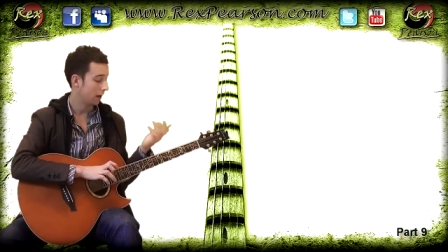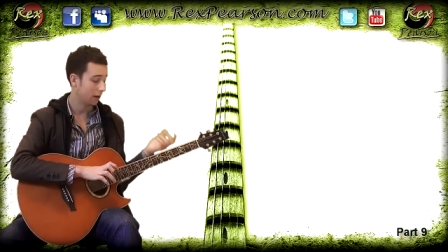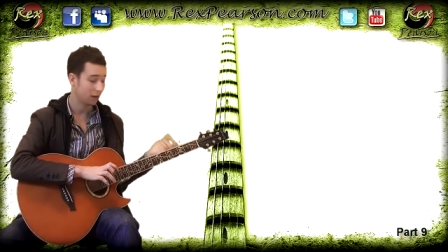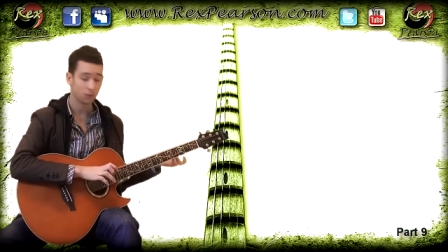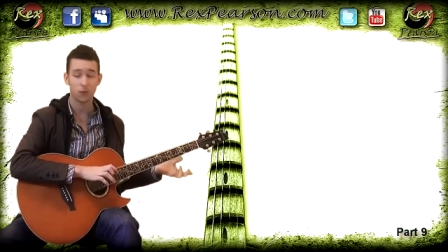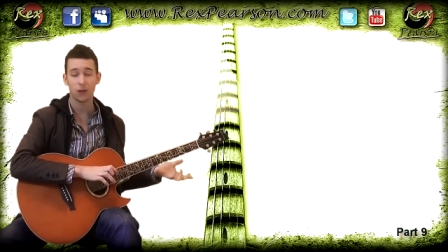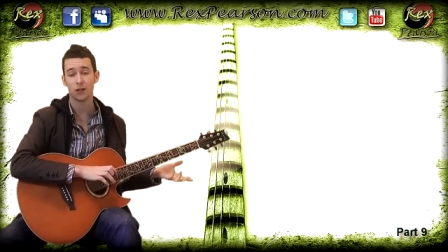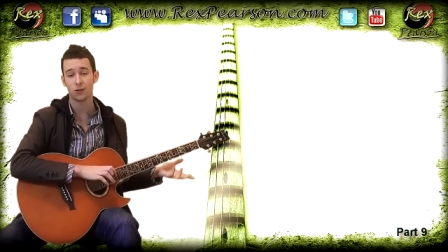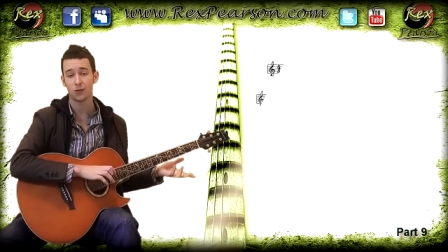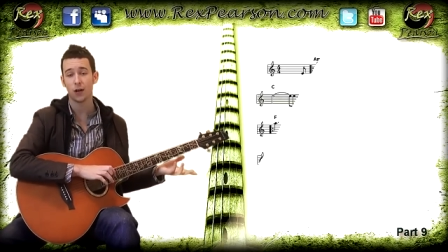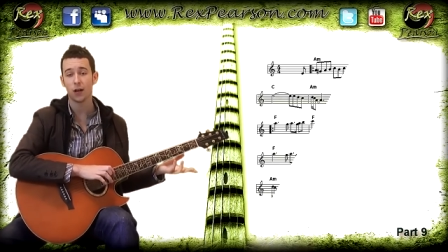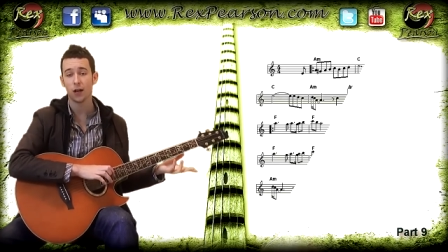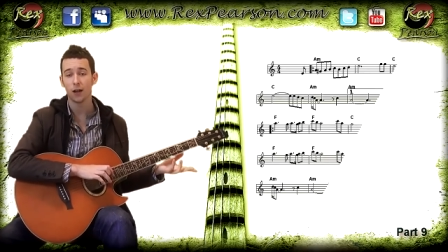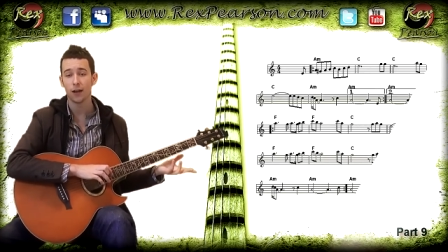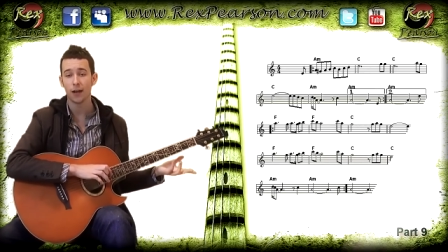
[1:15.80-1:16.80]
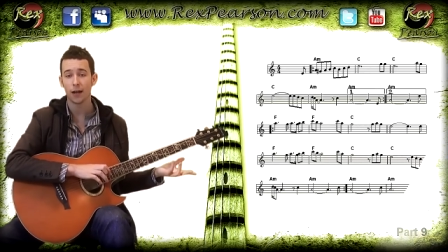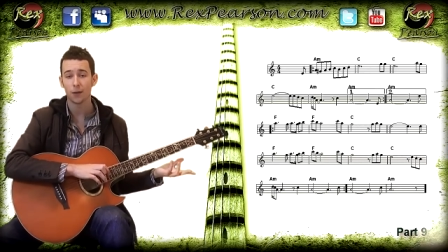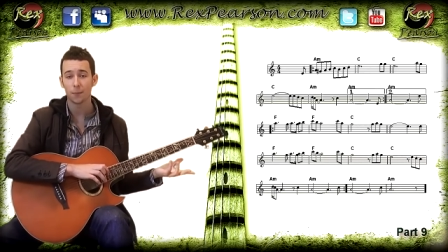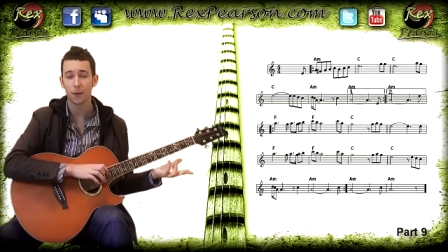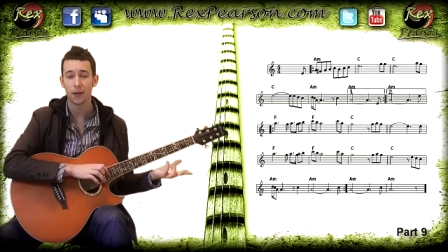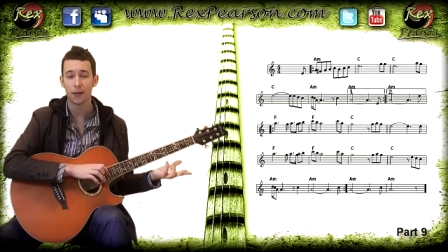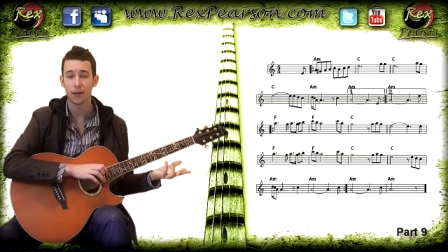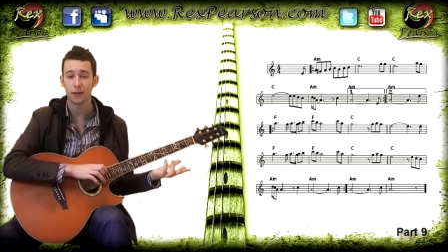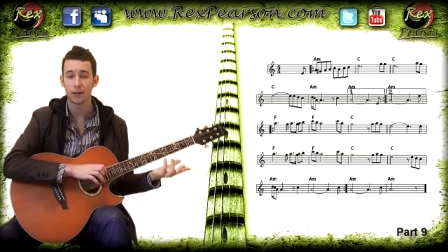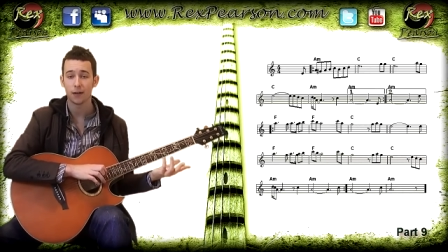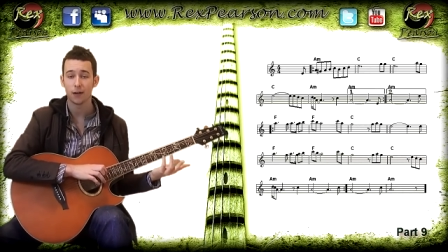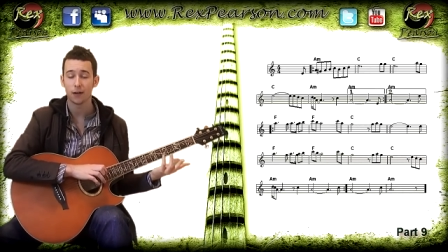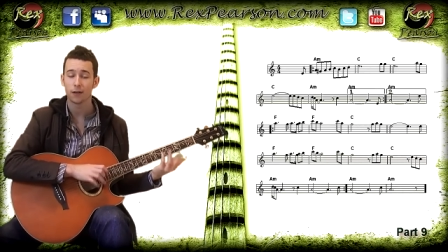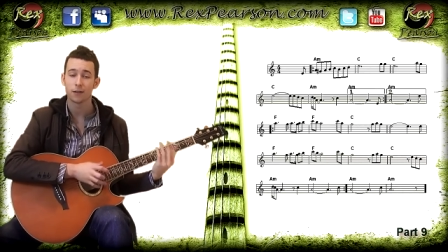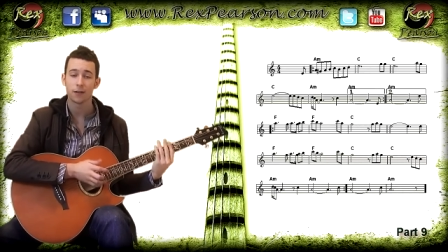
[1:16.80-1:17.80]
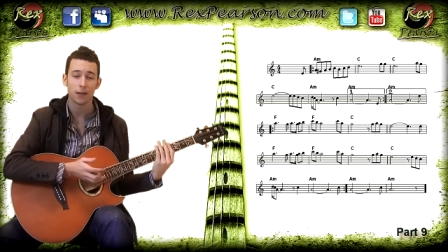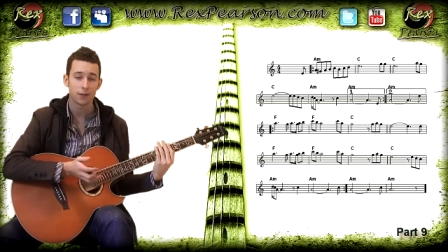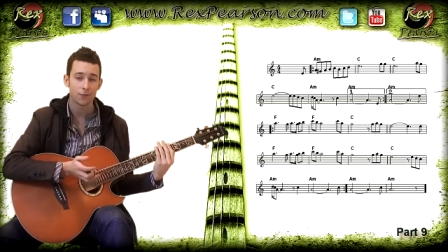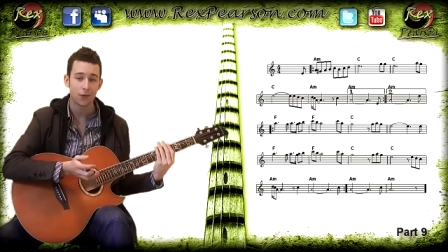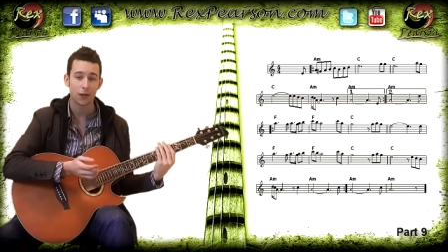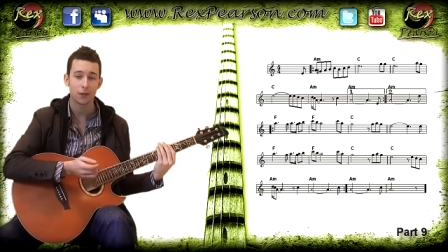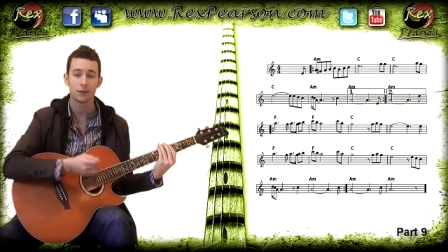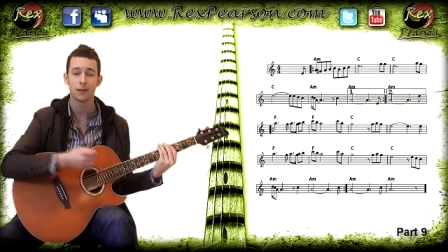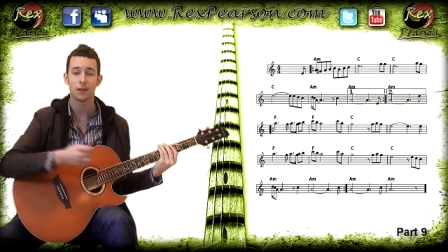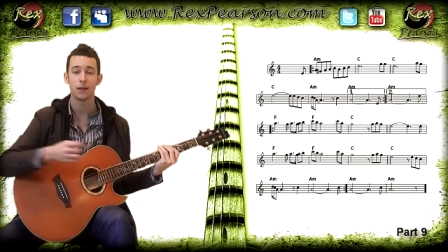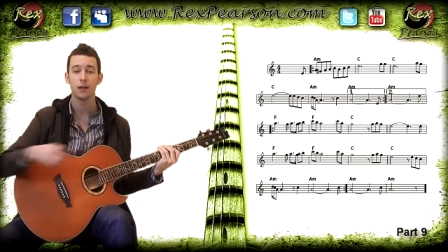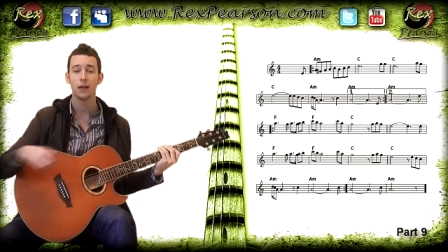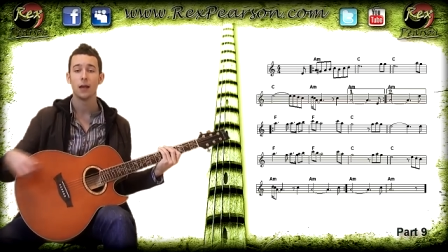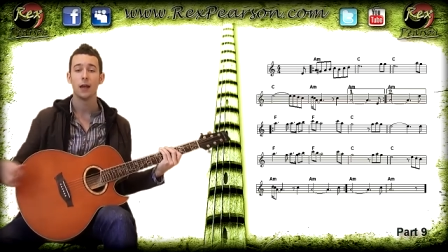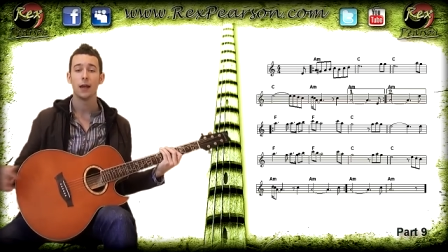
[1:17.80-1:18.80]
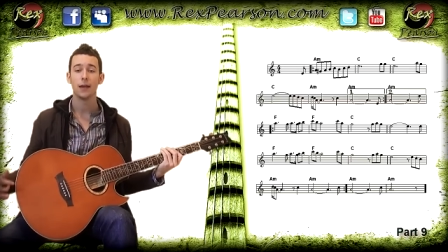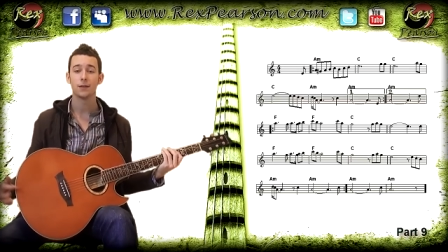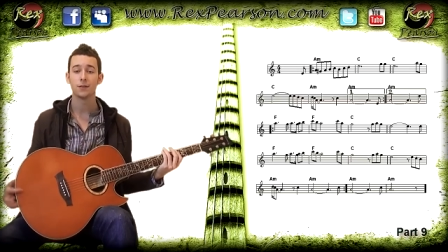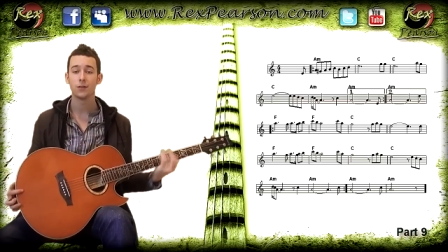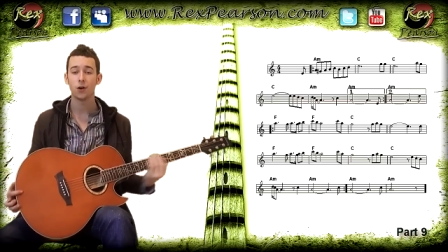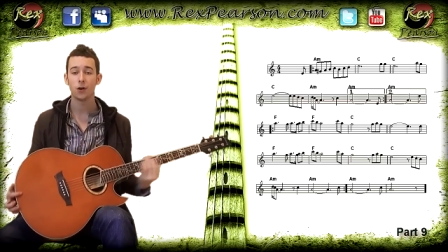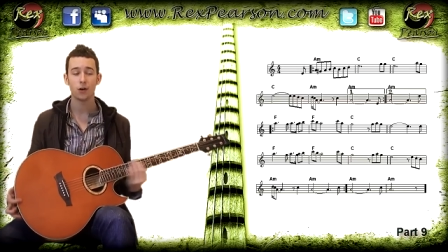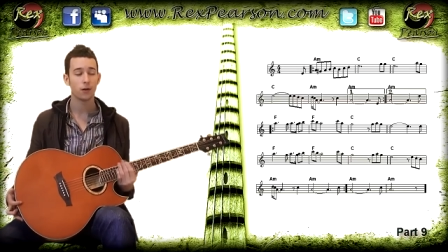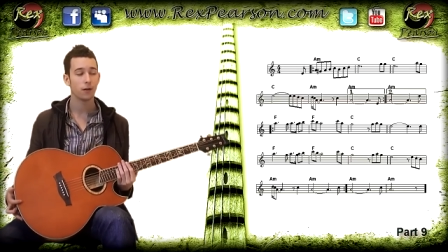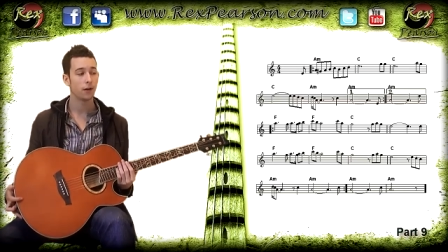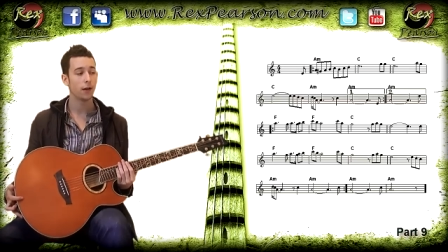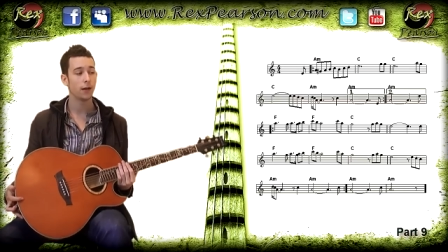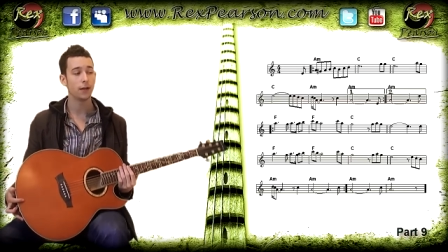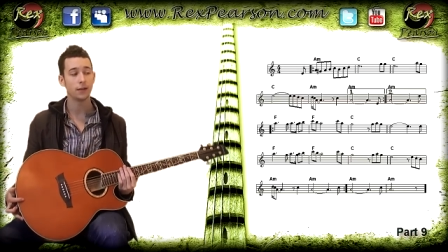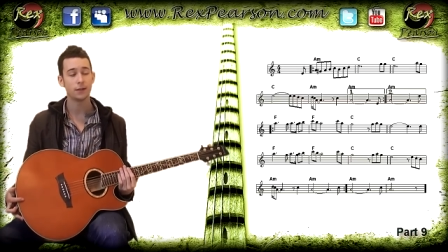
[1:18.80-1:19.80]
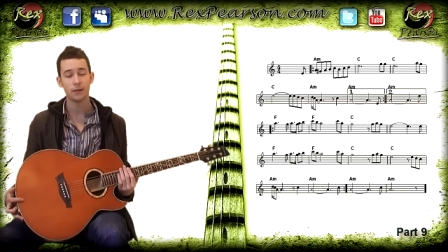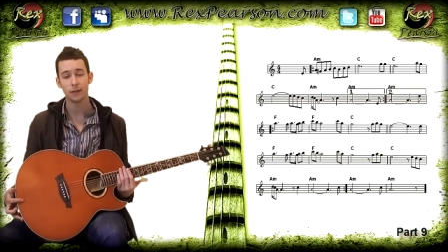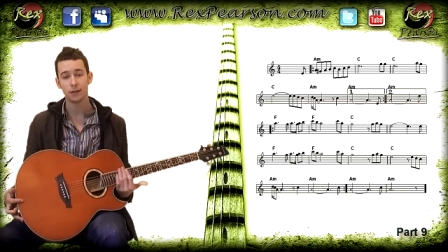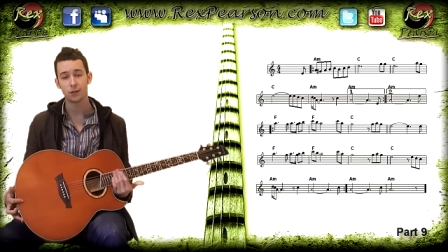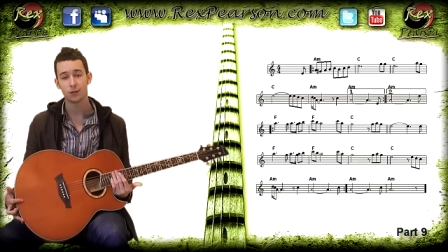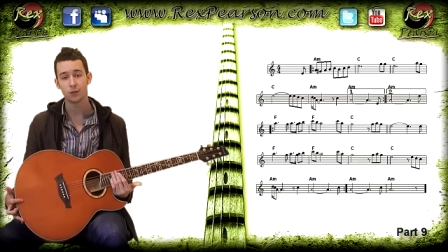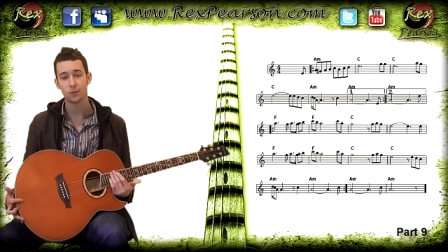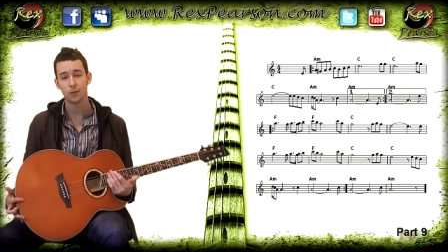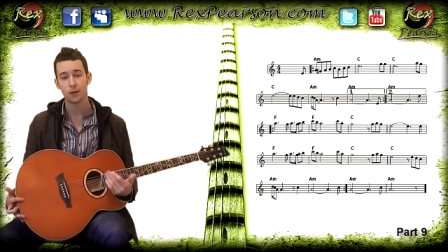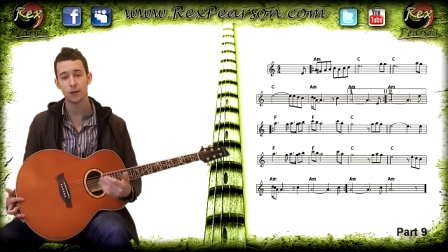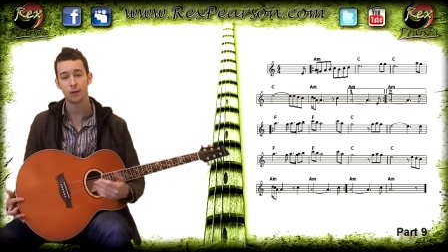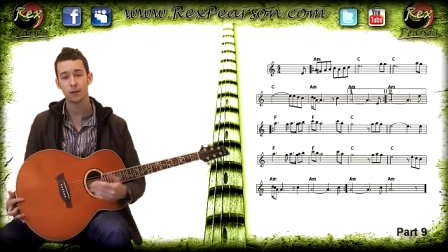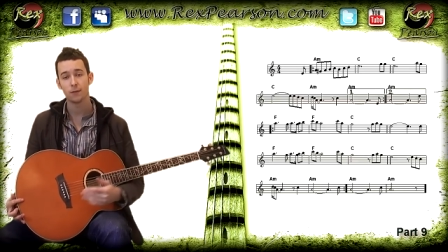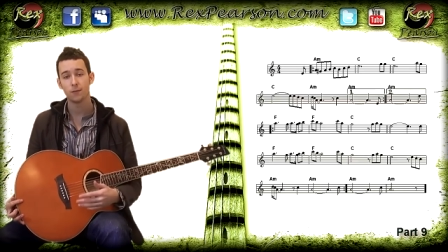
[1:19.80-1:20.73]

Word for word: as well as trying to learn how to play the guitar, because let's face it, it's not an easy instrument.